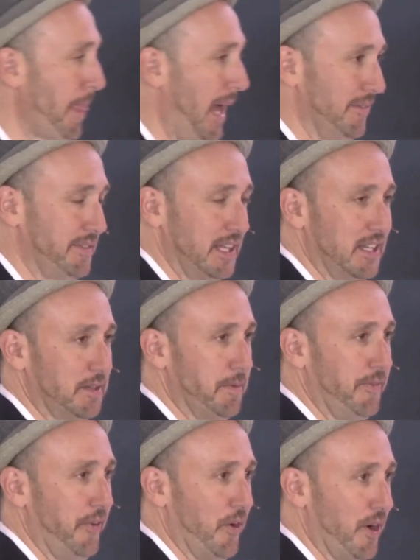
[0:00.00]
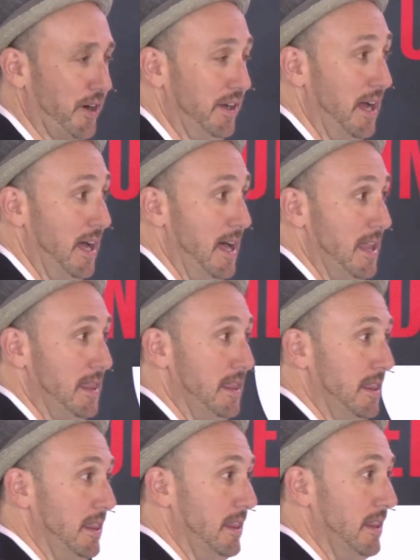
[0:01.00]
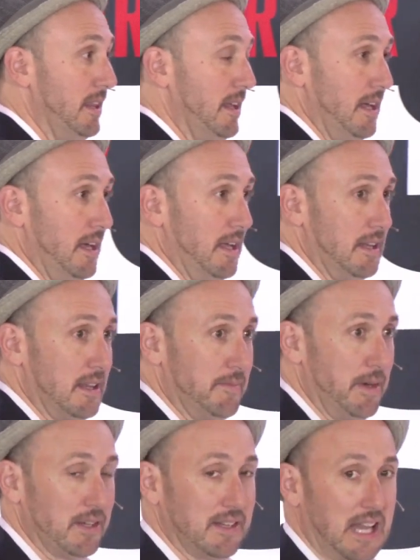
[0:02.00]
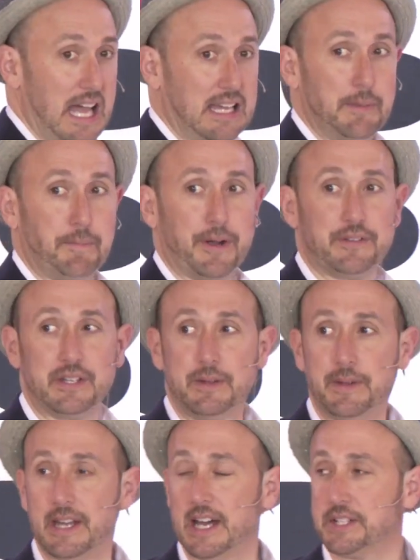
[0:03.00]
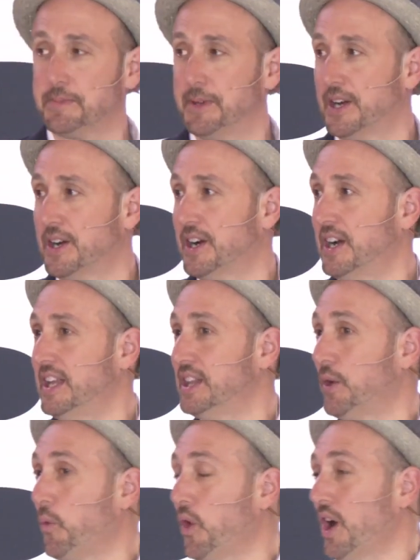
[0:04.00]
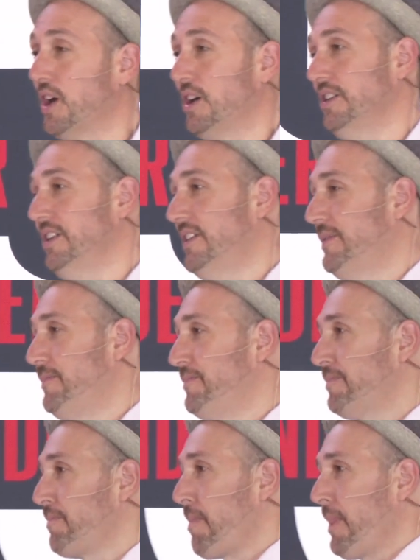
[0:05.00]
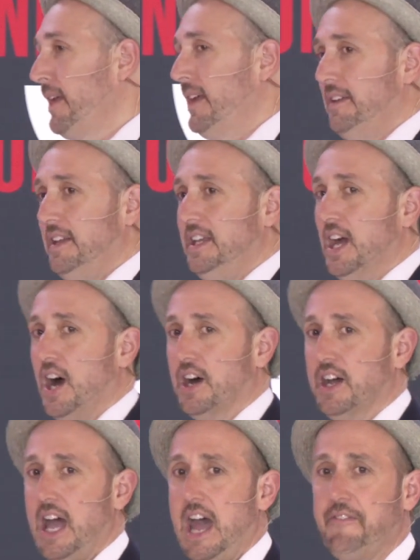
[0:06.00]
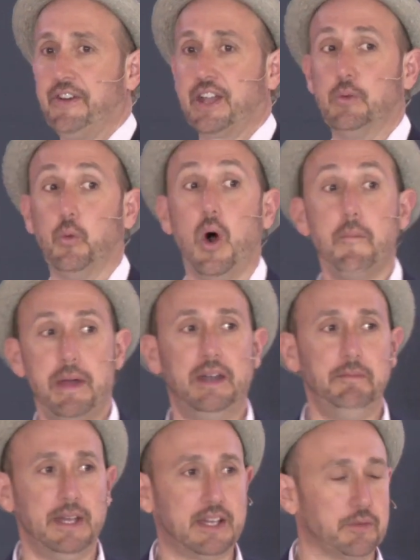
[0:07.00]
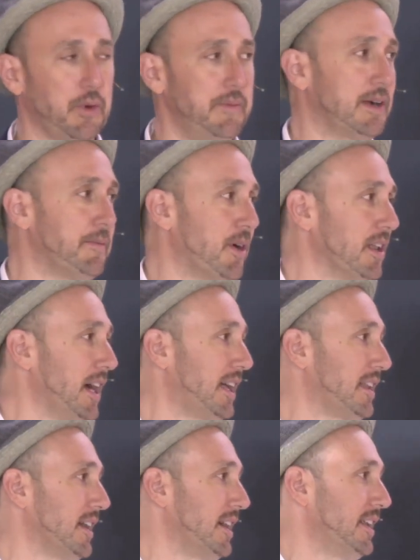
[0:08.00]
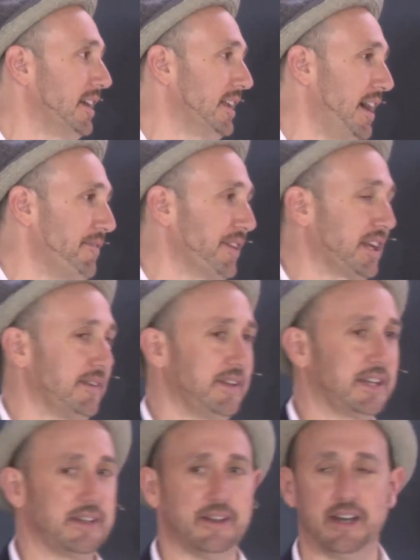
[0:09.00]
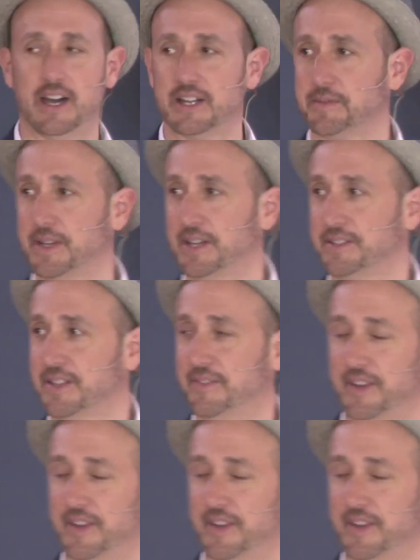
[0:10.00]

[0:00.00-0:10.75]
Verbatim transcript: and I've said this before, the most likely person to be an entrepreneur in the world is a young African woman because women are more likely in Africa to be entrepreneurs than